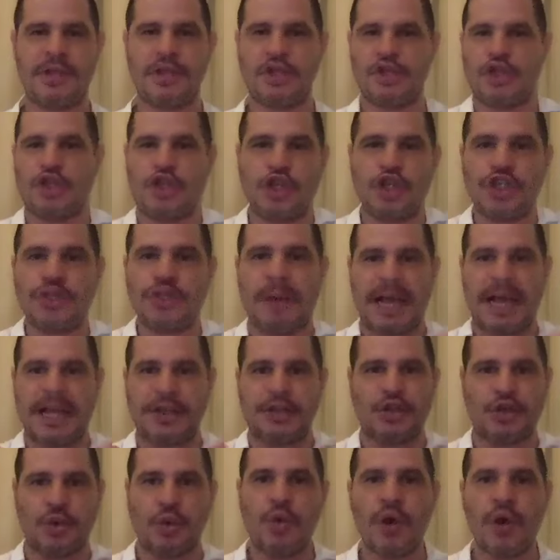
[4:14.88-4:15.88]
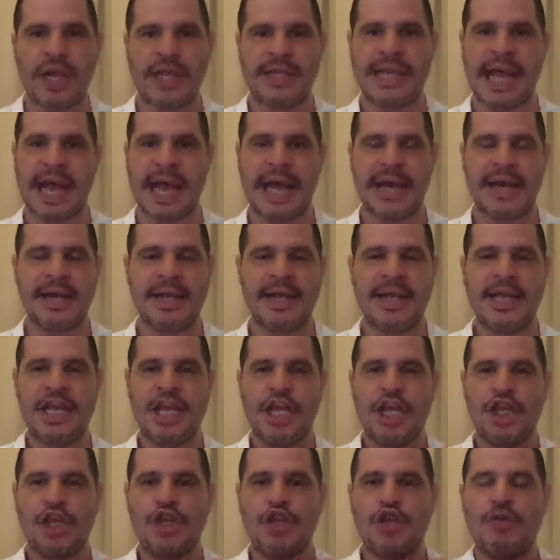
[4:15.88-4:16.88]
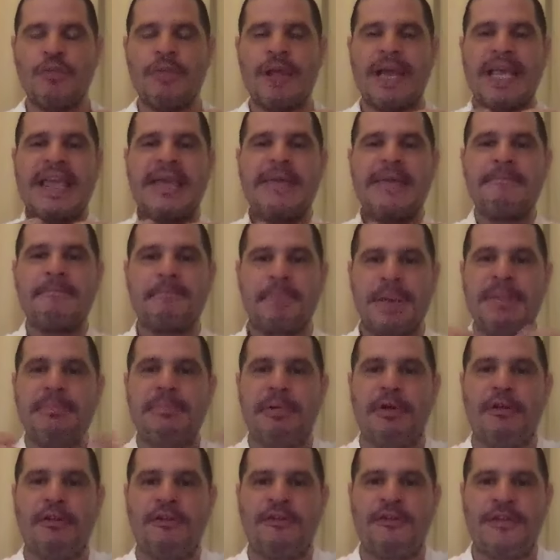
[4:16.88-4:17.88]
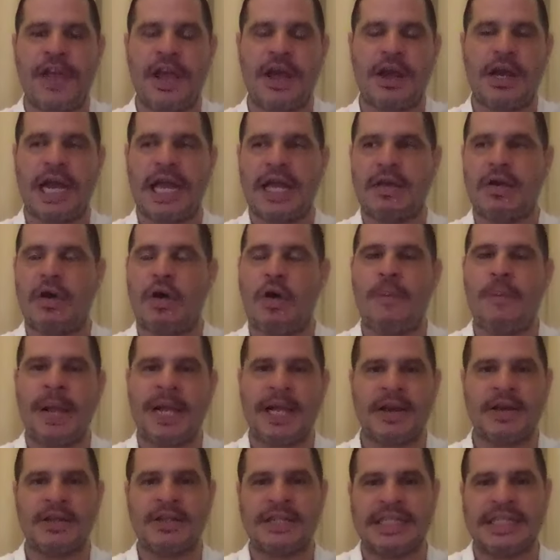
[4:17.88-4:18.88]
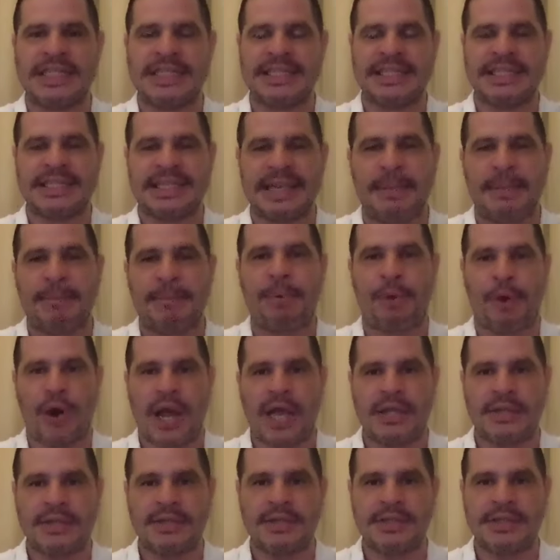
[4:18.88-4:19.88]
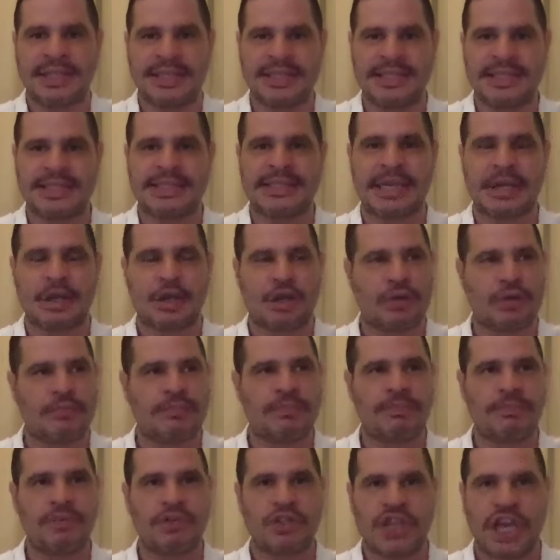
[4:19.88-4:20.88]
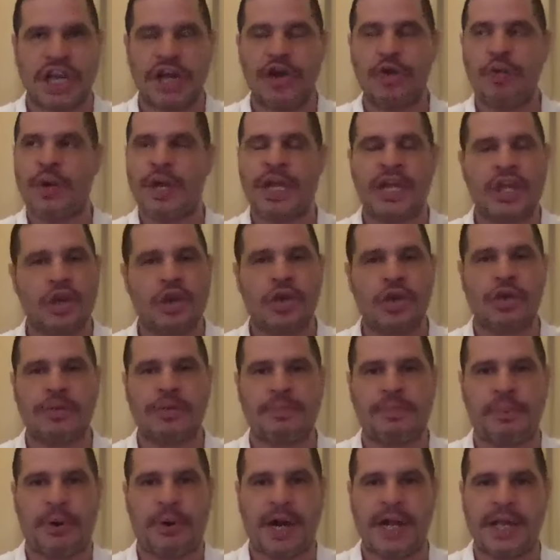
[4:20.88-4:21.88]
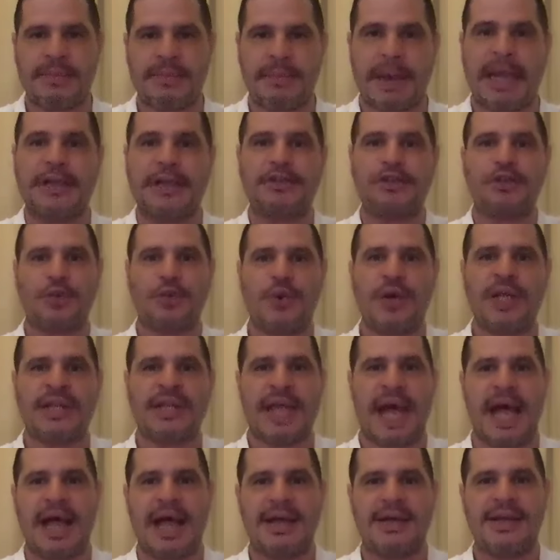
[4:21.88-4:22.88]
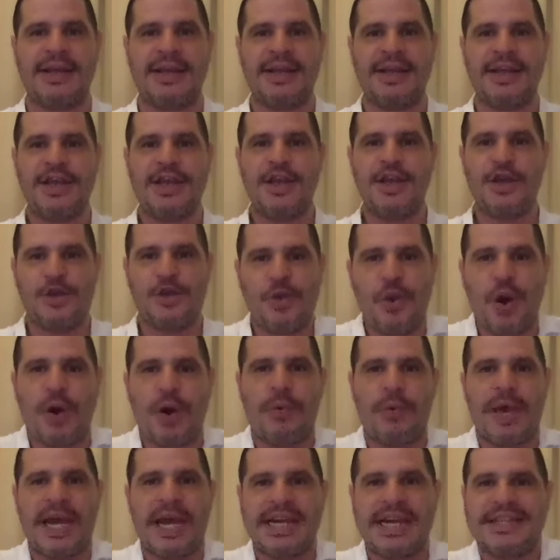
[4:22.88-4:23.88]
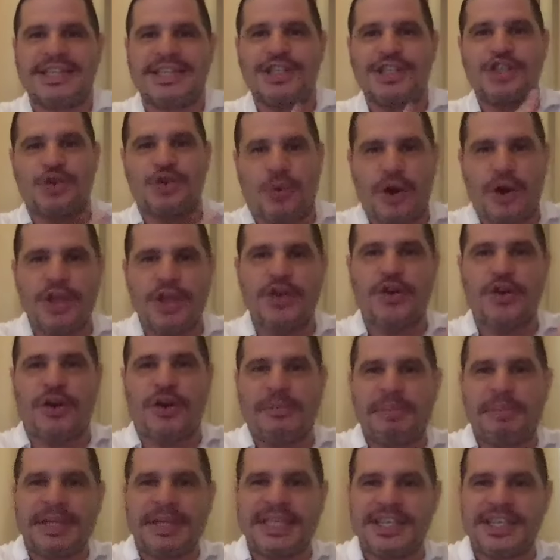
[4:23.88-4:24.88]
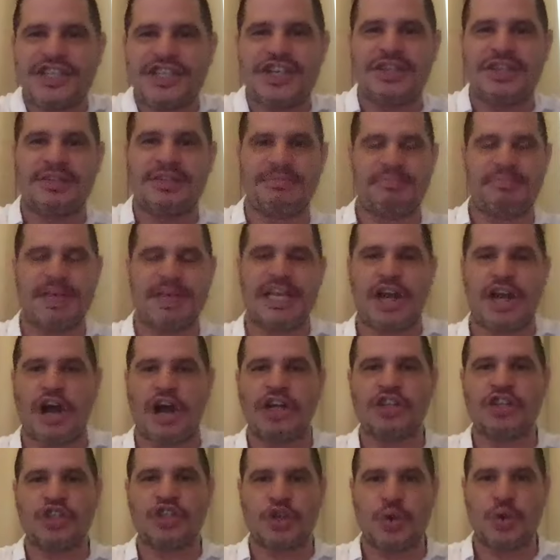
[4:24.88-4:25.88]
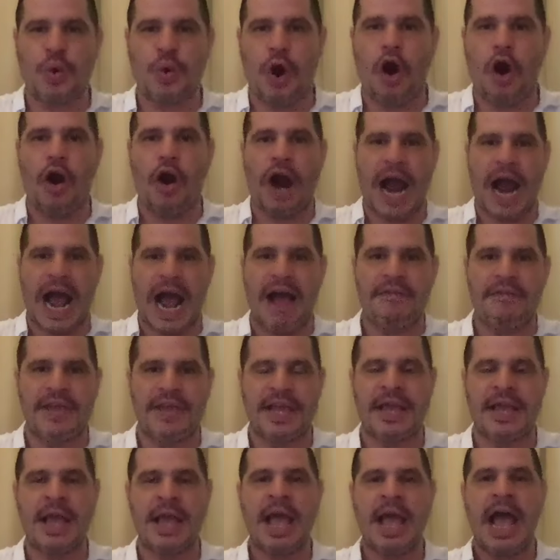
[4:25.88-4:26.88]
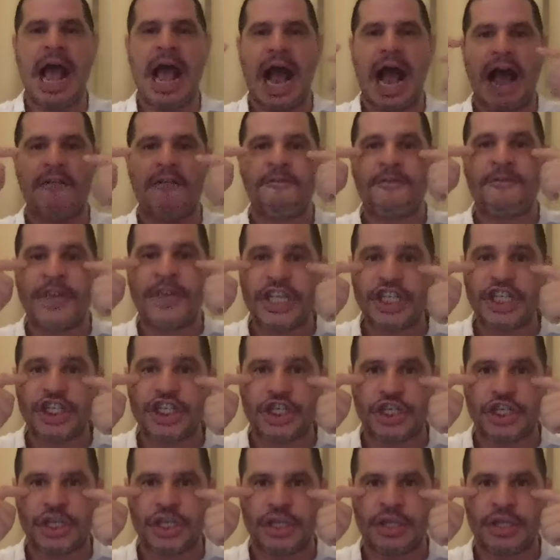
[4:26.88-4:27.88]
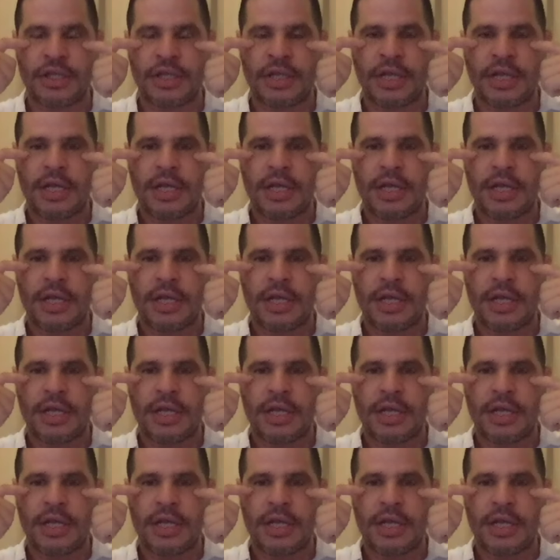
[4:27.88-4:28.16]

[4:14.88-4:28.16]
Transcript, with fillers: Just by doing that, you're making people feel like, oh my God, this is a brand. This is a genuine good brand. By doing that, you're already destroying your competition because you are having a vision